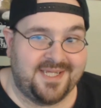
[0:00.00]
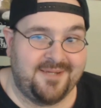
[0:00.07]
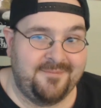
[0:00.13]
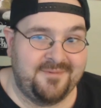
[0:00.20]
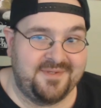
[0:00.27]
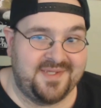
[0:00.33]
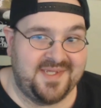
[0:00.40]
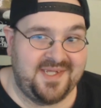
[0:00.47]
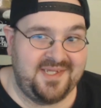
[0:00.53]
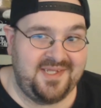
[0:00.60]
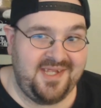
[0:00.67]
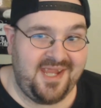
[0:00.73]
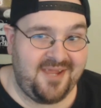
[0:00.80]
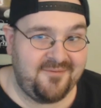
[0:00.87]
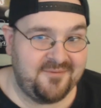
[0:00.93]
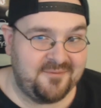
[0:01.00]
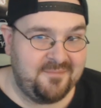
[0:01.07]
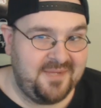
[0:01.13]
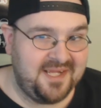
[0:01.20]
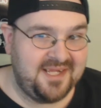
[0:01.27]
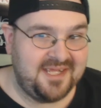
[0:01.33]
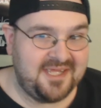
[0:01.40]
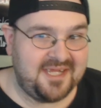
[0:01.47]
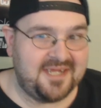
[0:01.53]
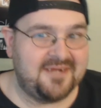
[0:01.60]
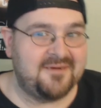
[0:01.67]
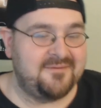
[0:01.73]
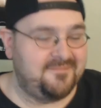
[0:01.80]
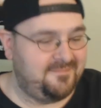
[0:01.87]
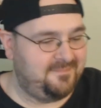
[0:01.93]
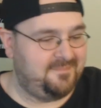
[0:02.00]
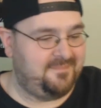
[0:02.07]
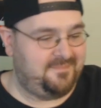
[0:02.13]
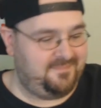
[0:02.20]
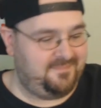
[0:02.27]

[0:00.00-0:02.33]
So I'm going to send you out with a big cloud.